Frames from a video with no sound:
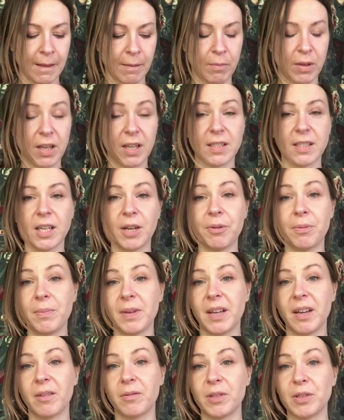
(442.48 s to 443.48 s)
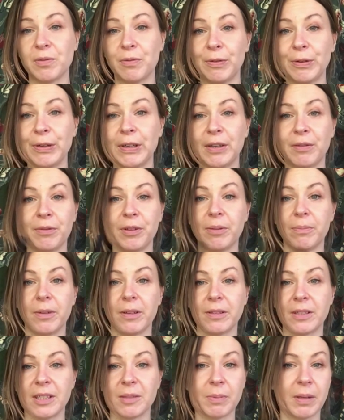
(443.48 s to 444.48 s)
because knowing me, I always fall in love with the
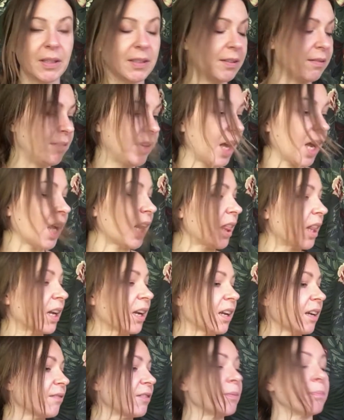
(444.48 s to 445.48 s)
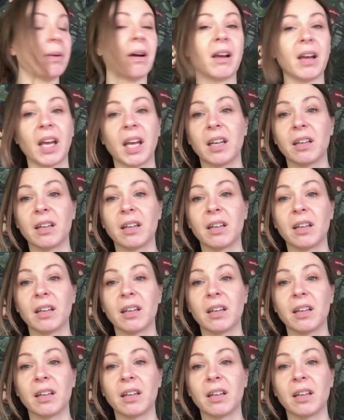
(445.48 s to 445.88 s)
most expensive thing and then I have to buy